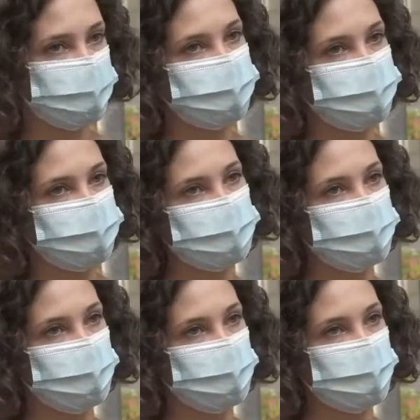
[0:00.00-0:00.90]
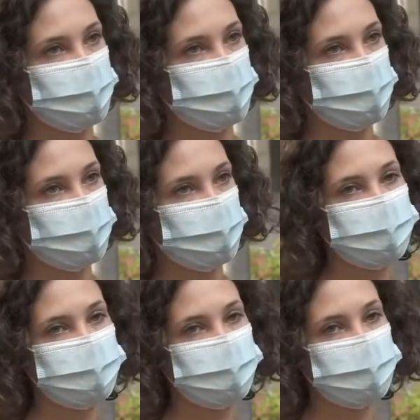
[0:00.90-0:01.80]
while designing to all the
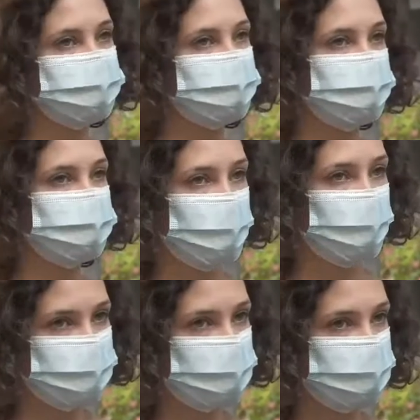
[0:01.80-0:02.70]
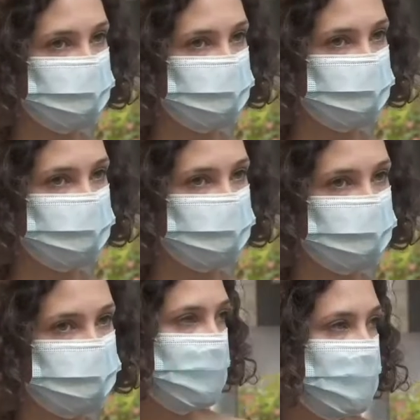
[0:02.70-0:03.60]
different aspects that
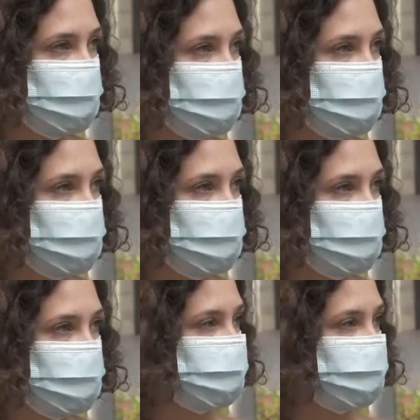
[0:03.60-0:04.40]
are